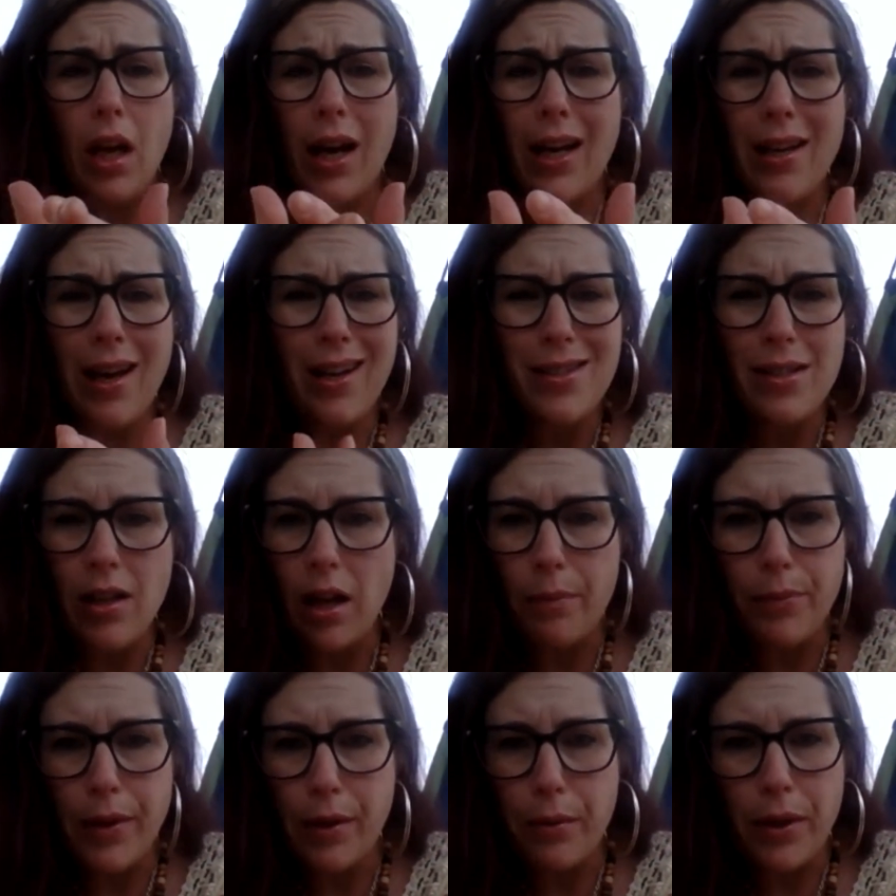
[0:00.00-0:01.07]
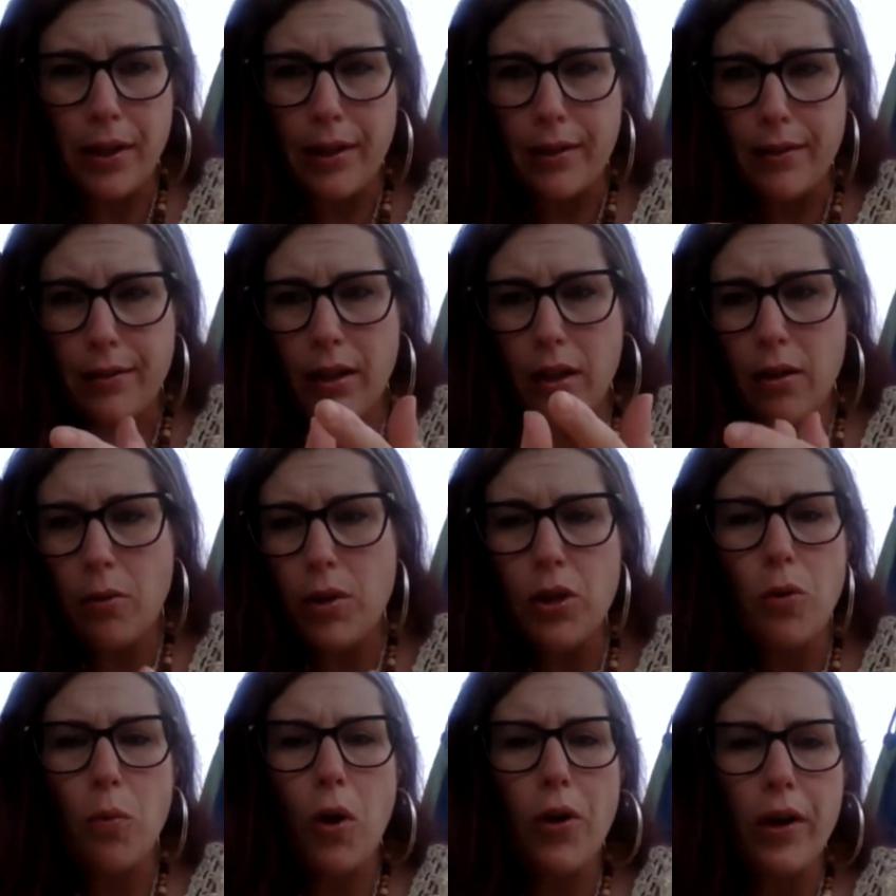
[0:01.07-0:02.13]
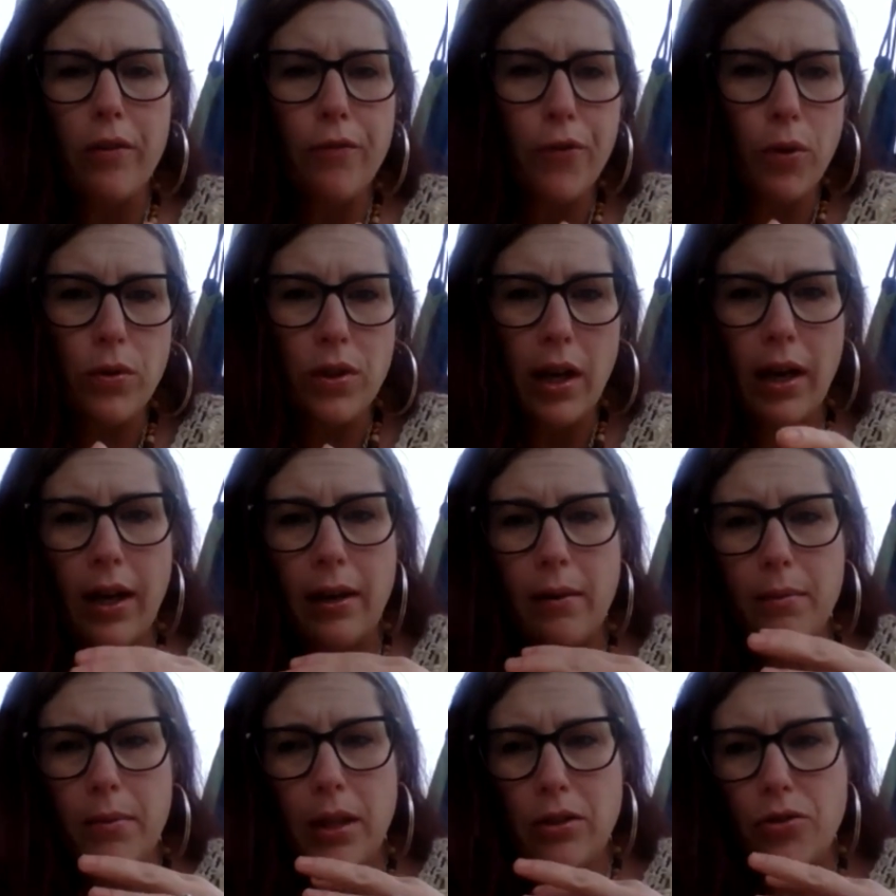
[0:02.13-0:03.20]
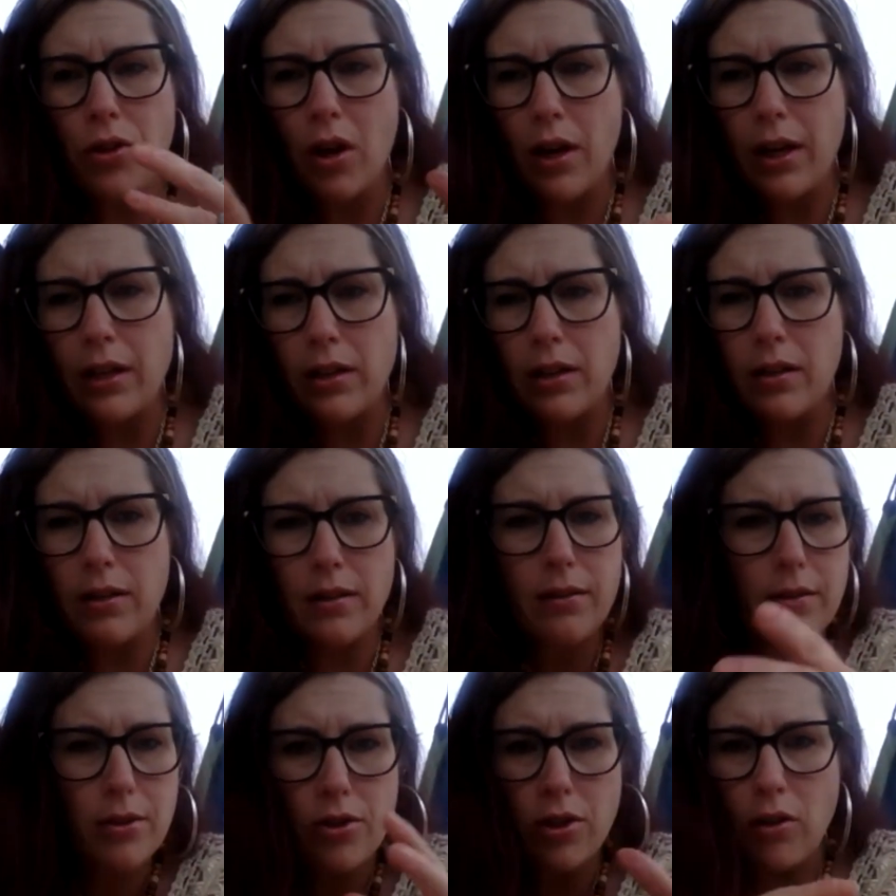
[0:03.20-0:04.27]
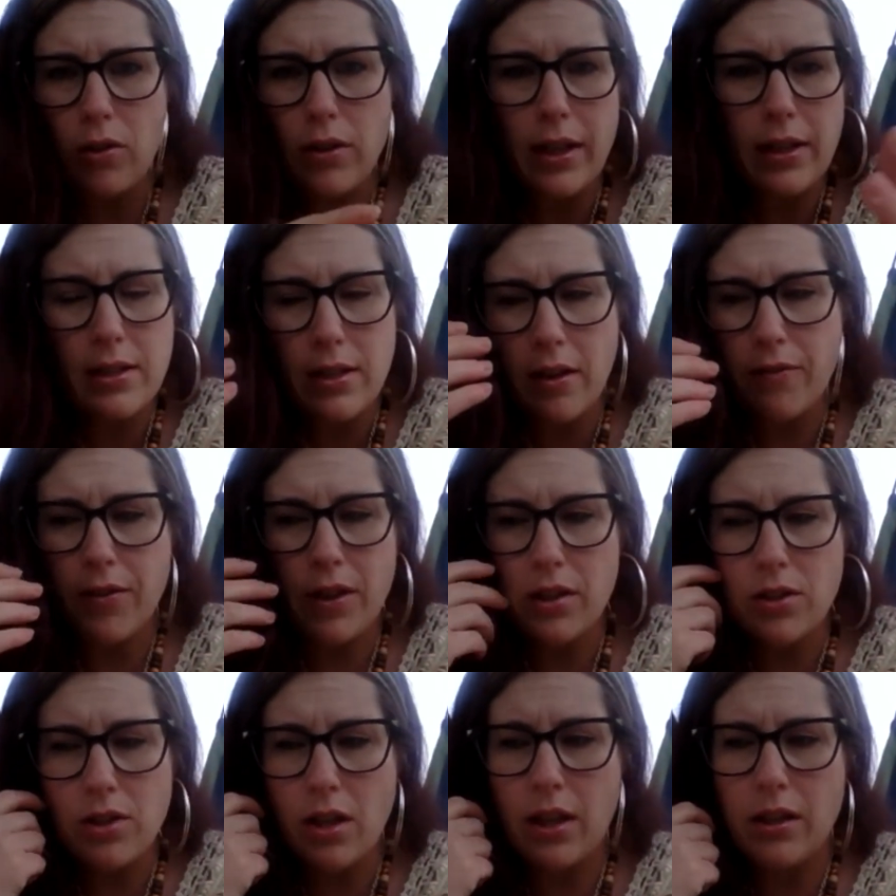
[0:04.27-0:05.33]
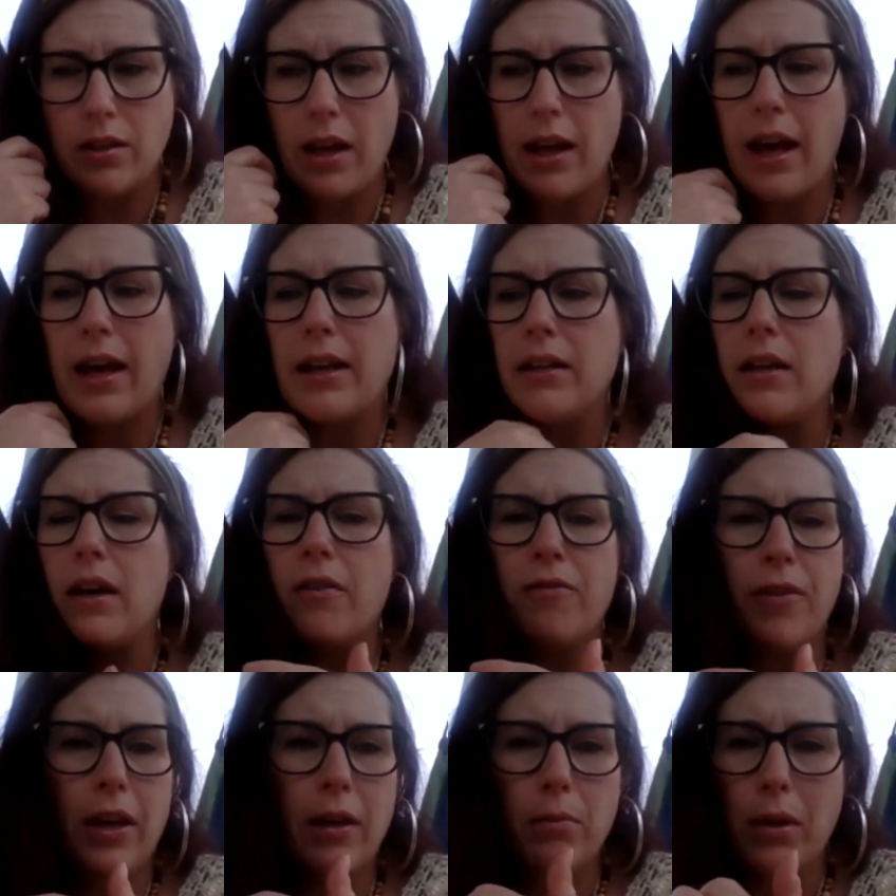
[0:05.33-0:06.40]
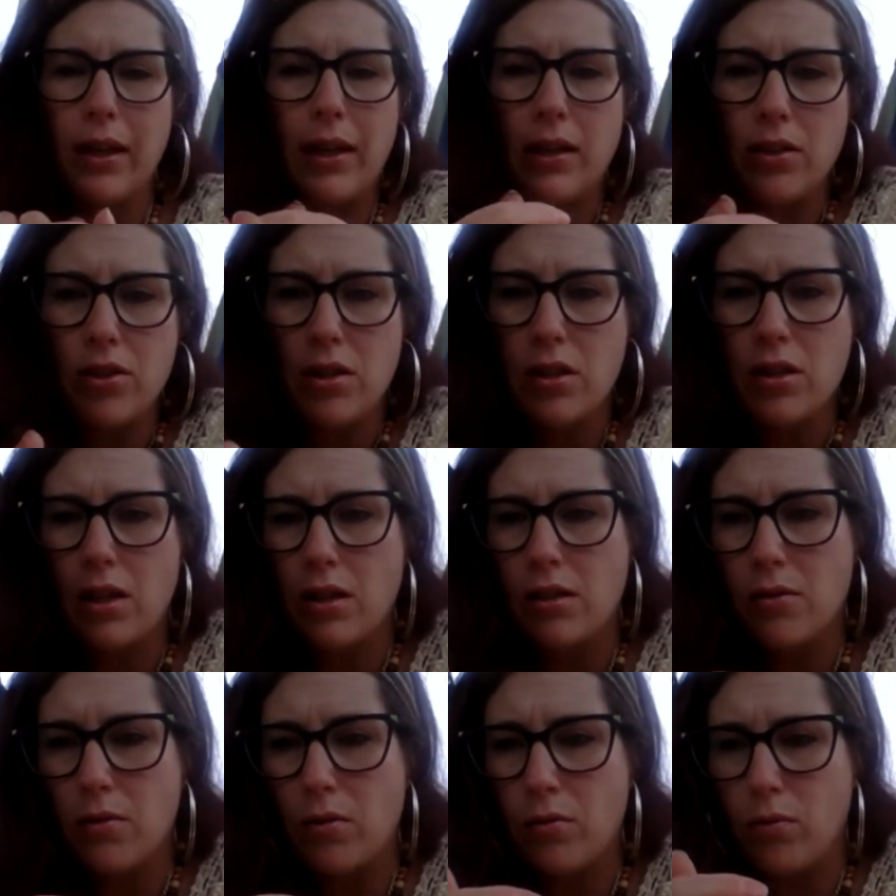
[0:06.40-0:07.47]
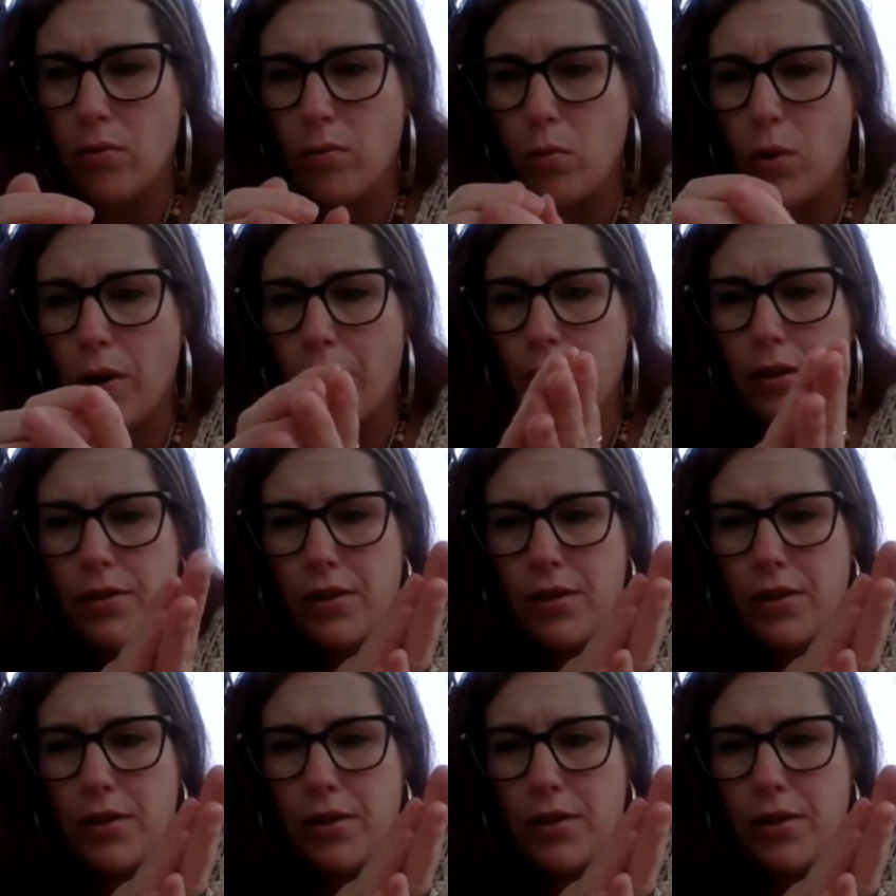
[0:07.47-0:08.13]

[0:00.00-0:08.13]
I stopped doing it. You know, when you're working full time and trying to juggle that stuff and a family, it just doesn't work.